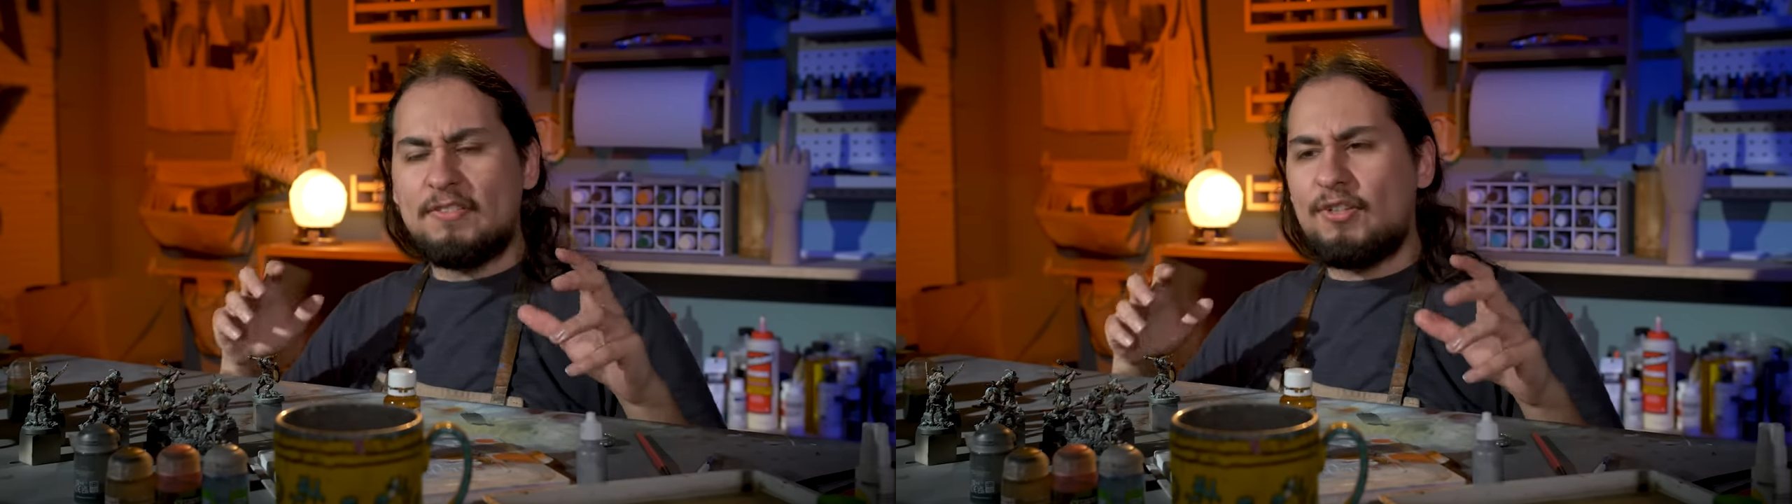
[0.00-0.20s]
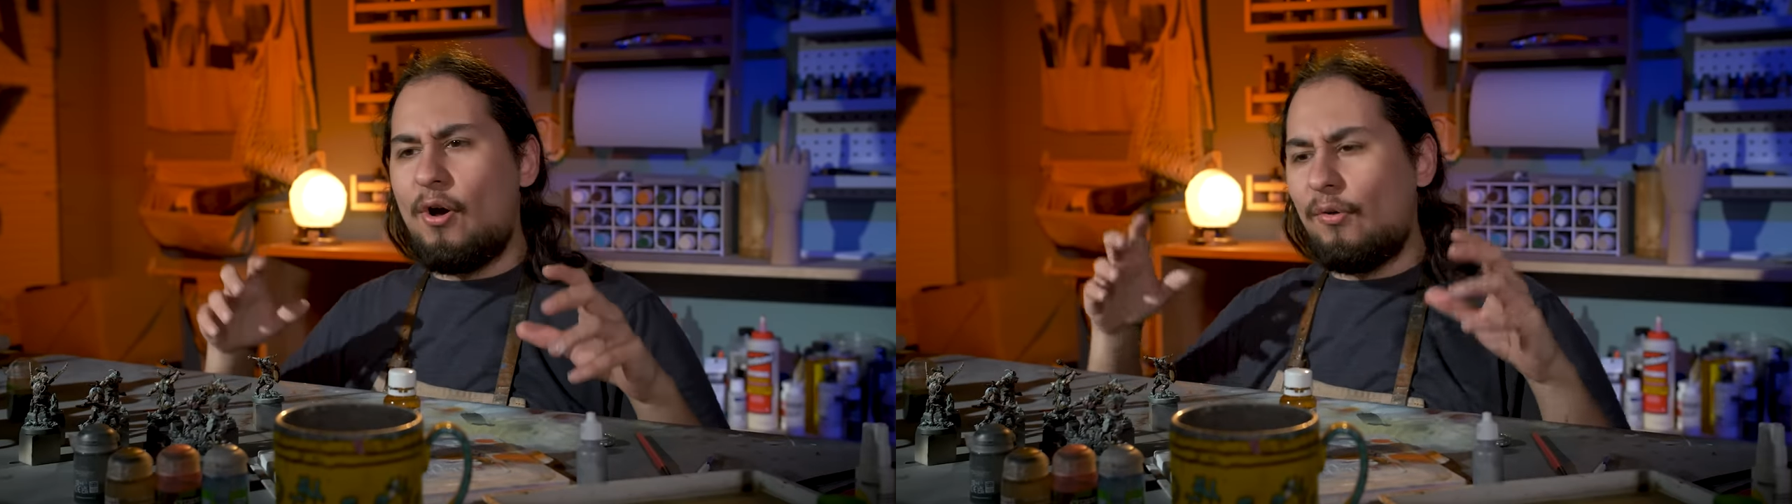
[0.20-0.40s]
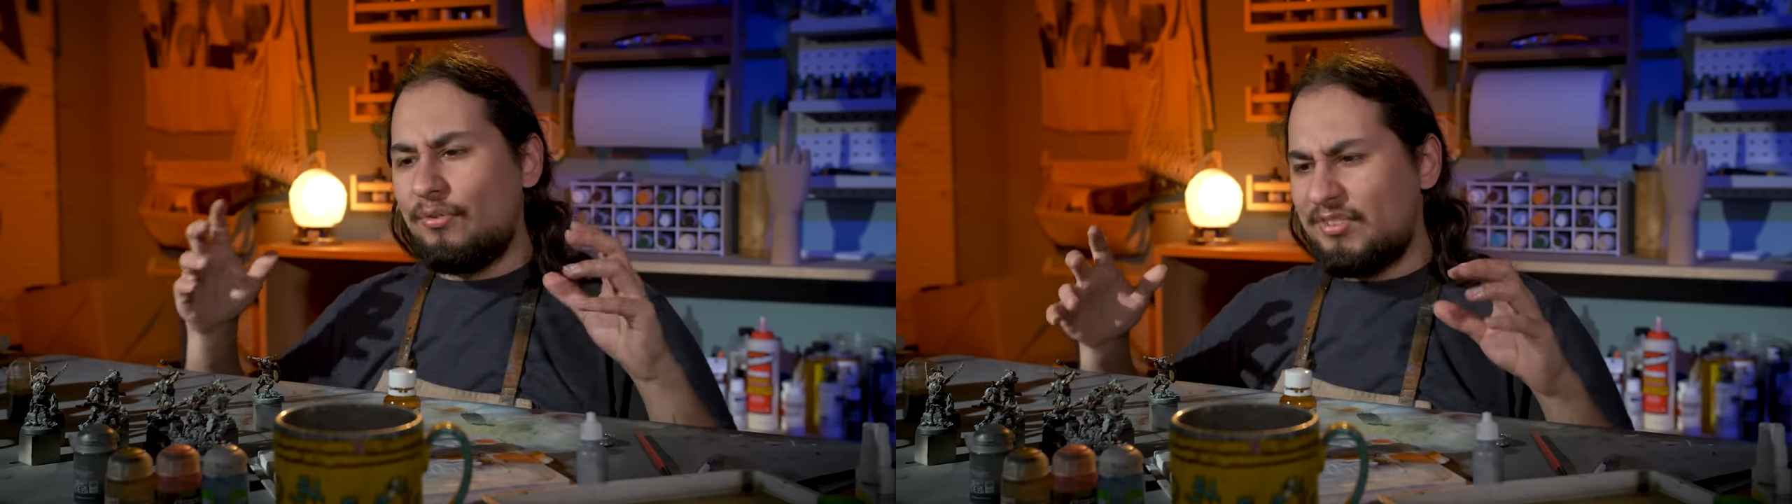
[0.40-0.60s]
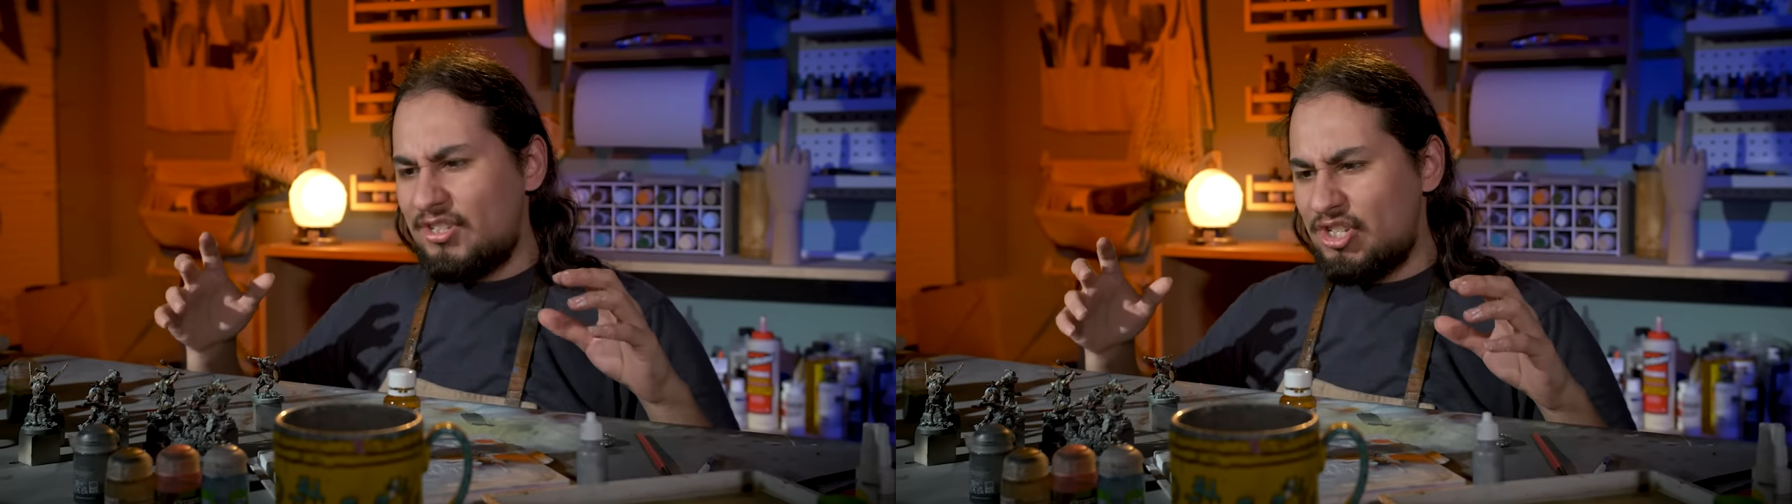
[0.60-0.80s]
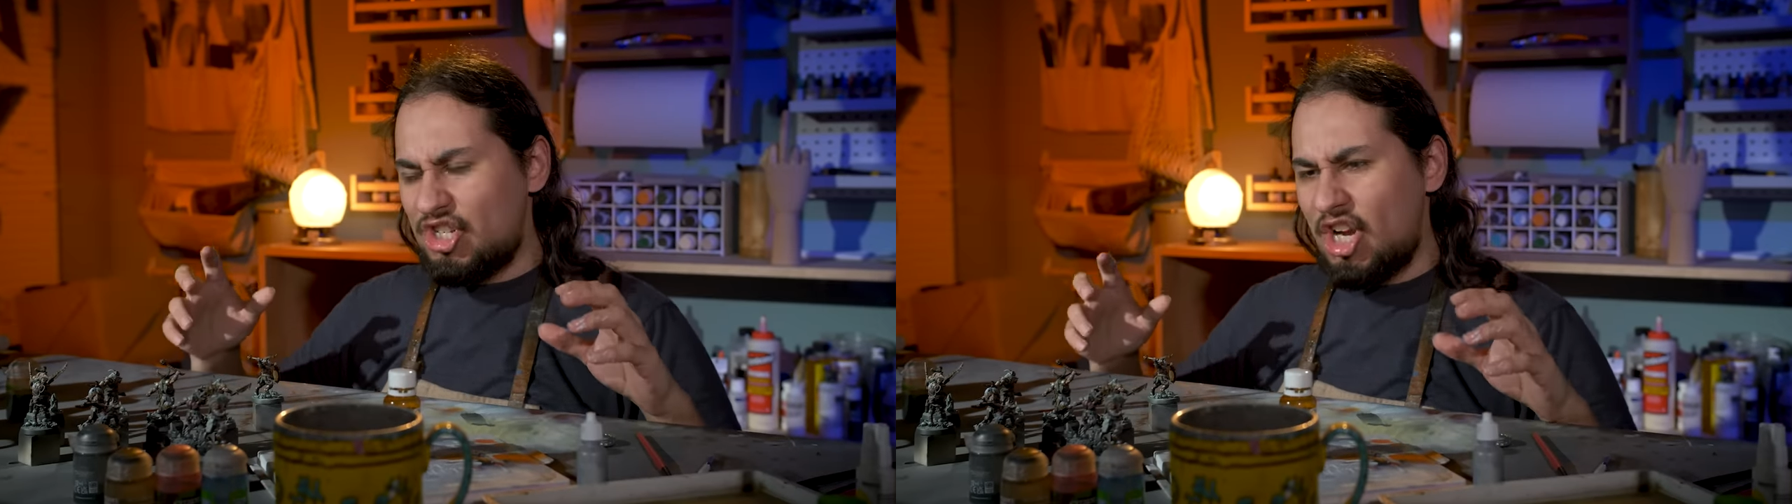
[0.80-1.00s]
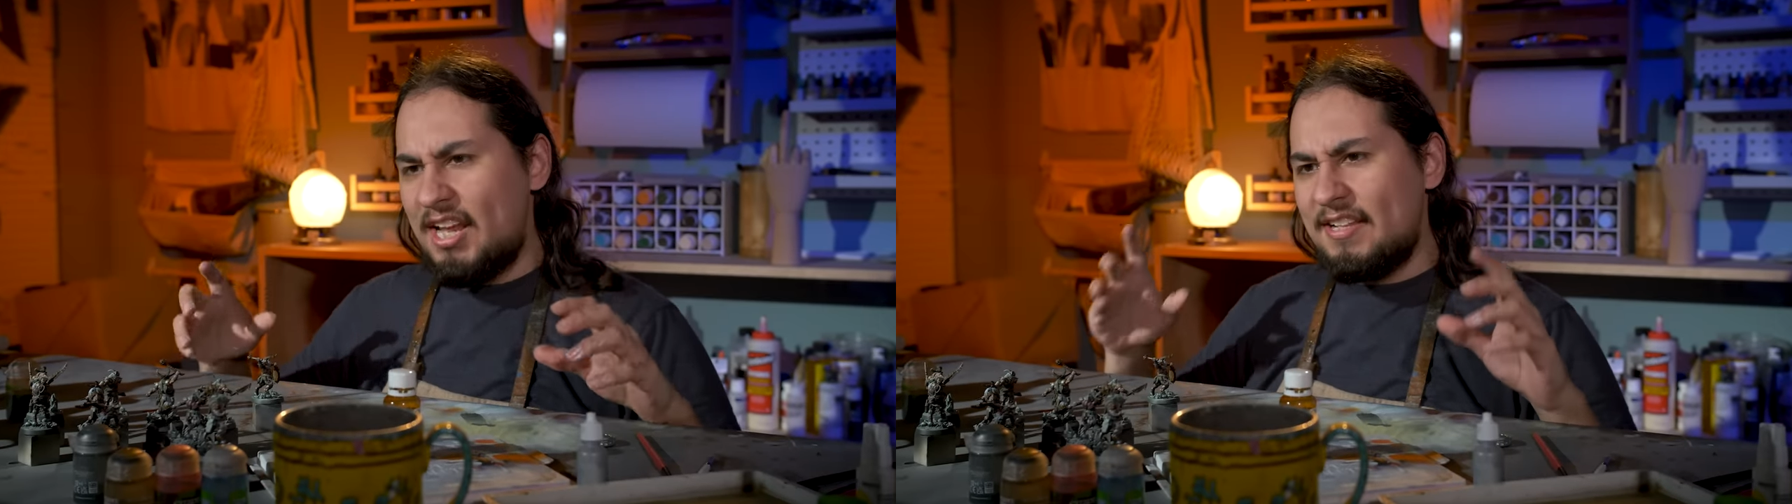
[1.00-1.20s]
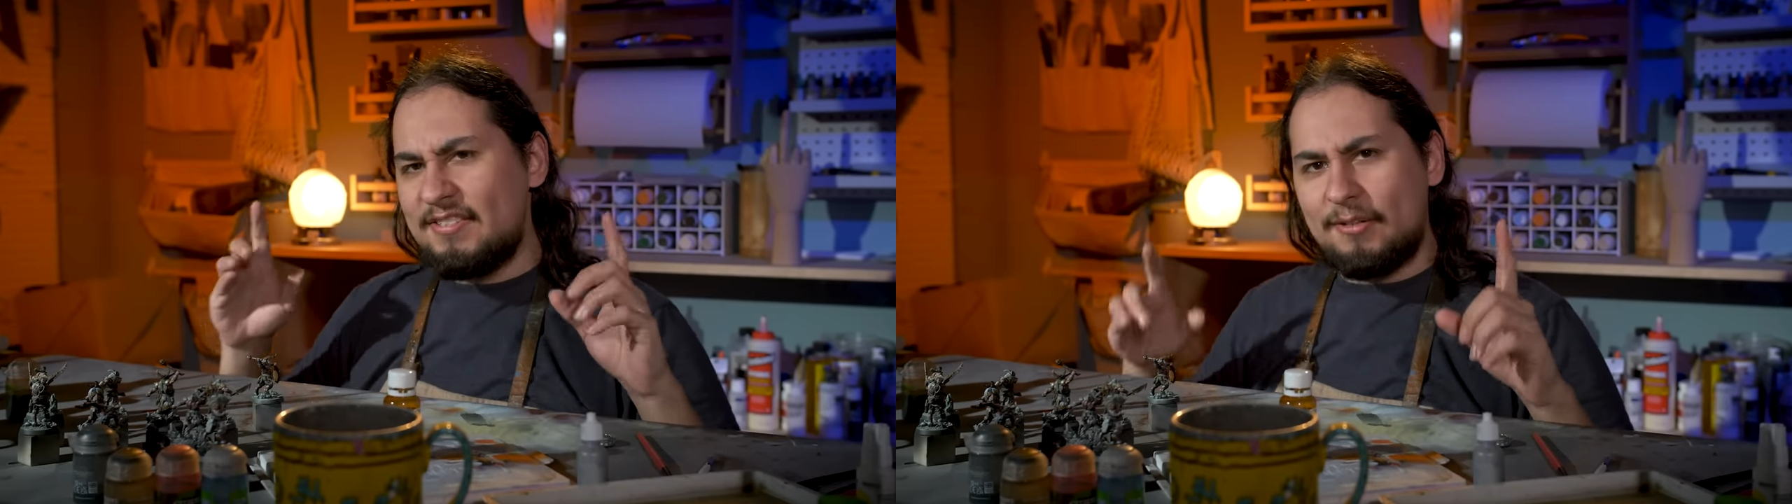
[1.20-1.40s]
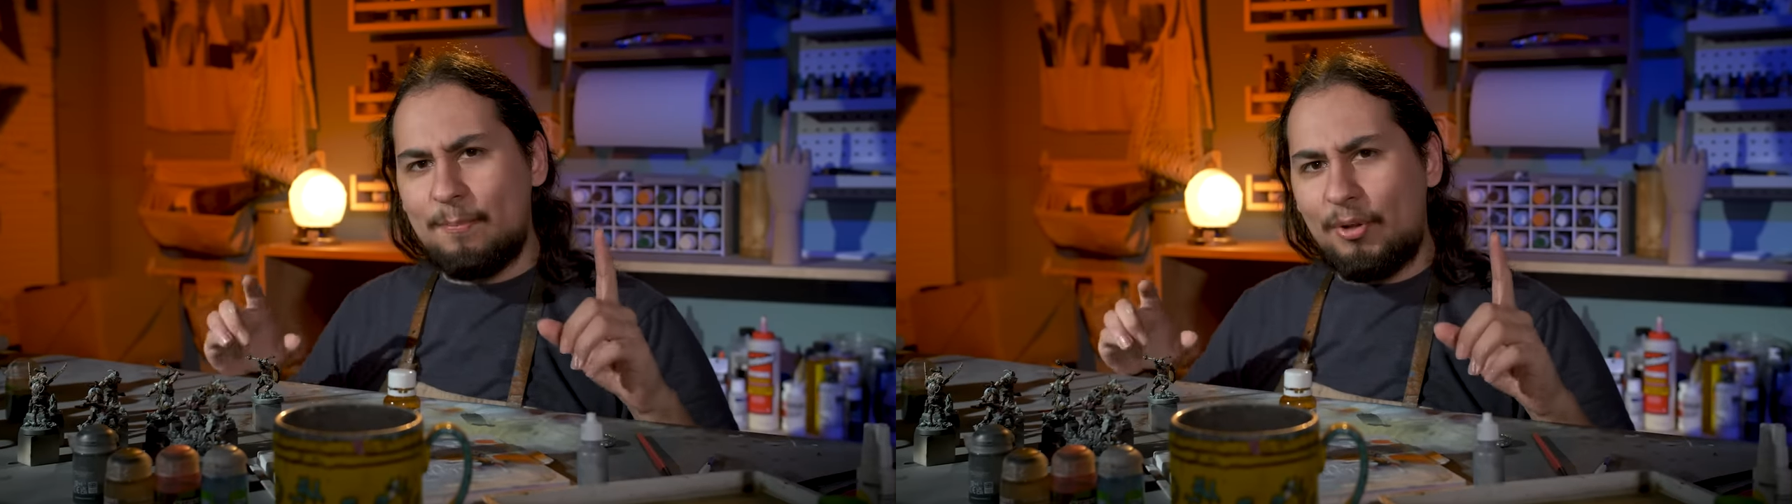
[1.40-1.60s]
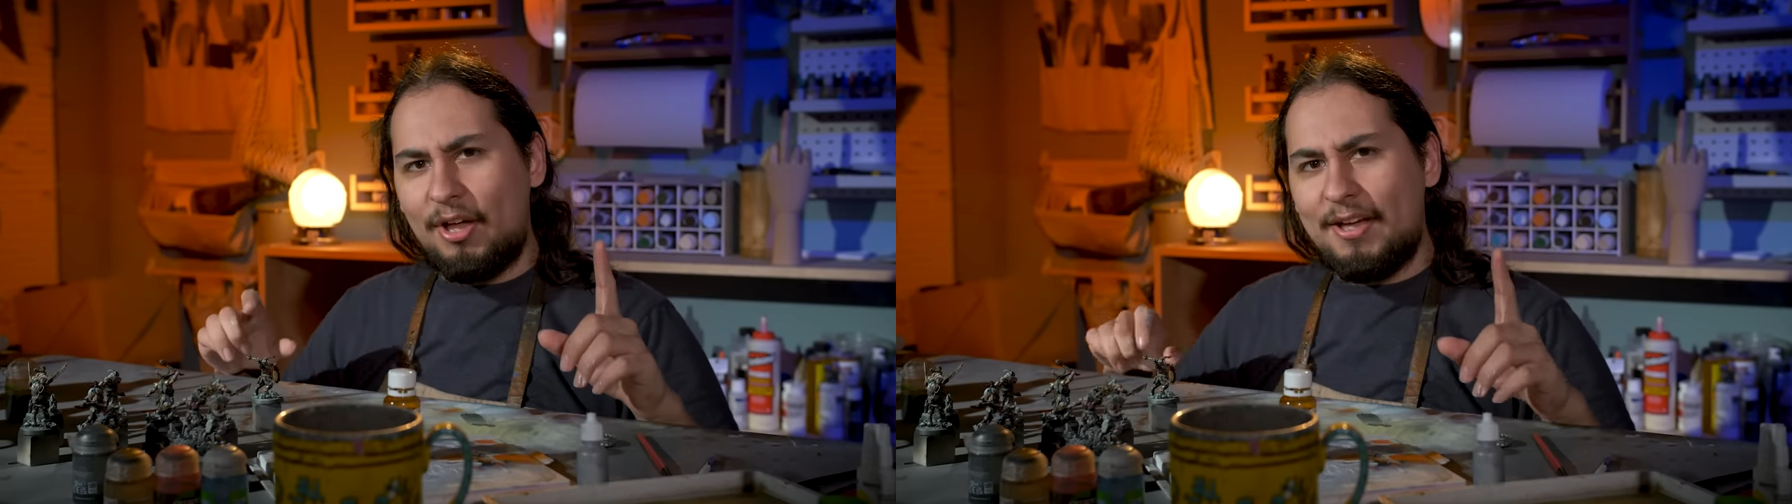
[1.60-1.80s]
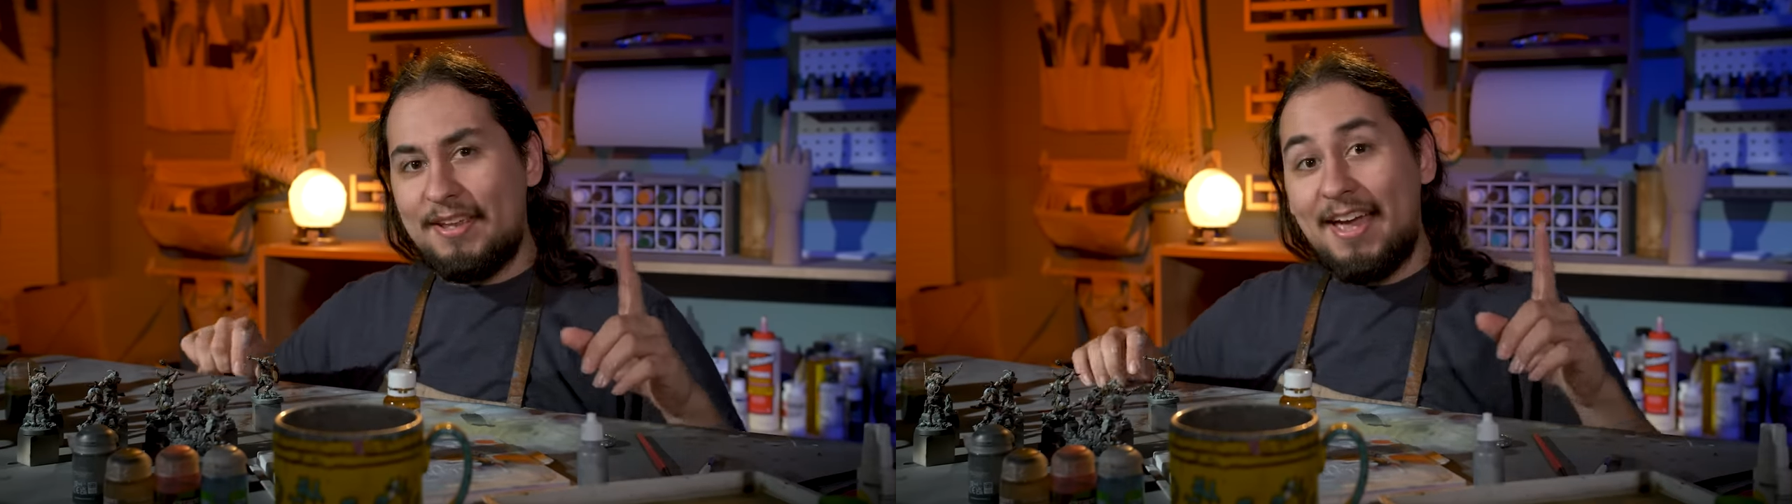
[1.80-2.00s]
skulls and chains and
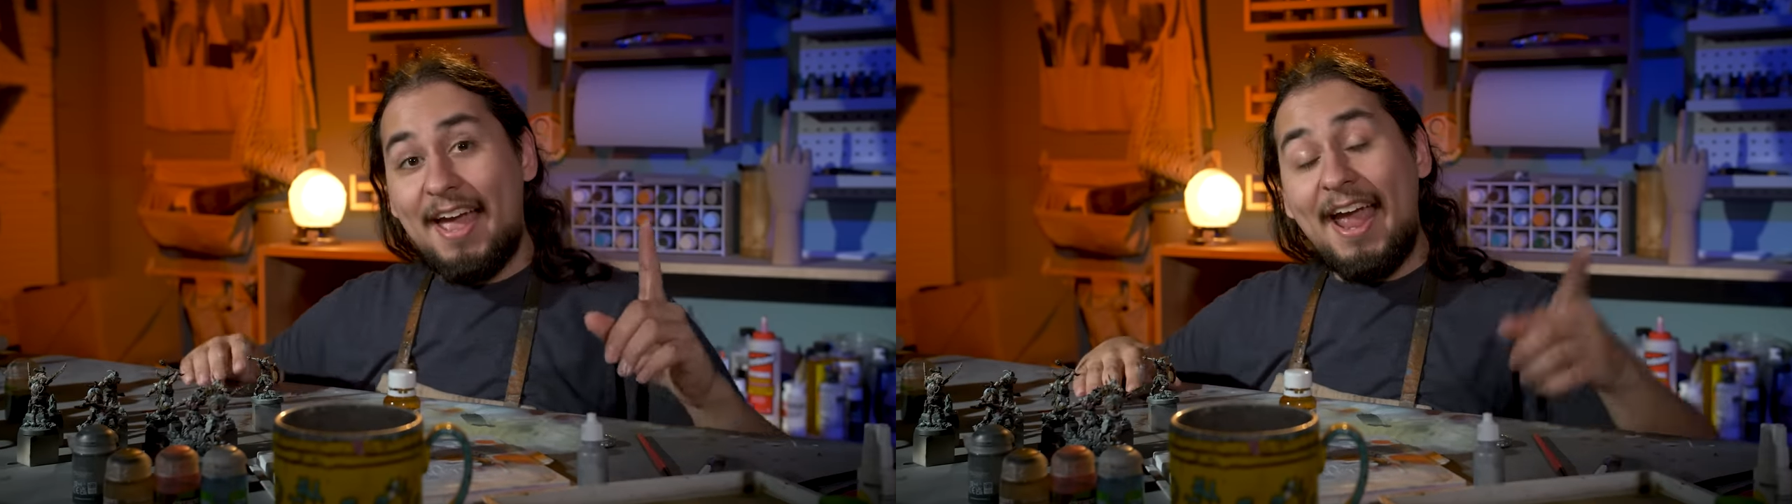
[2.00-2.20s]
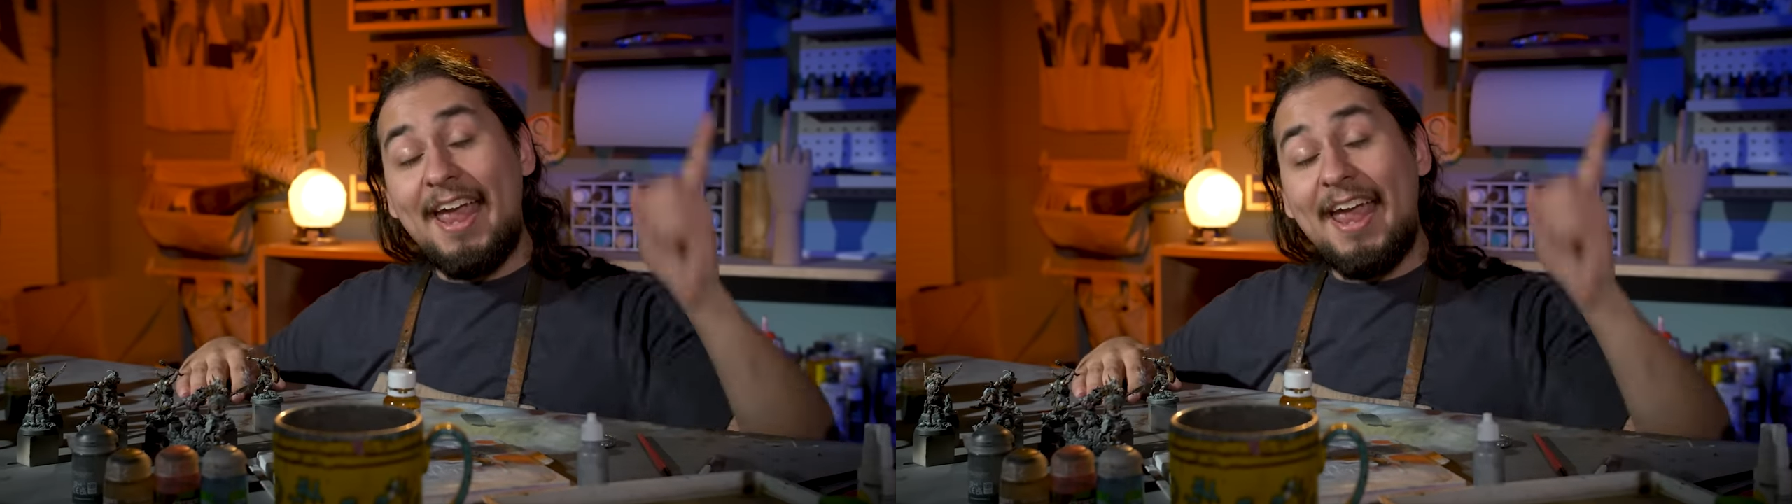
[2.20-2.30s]
blood,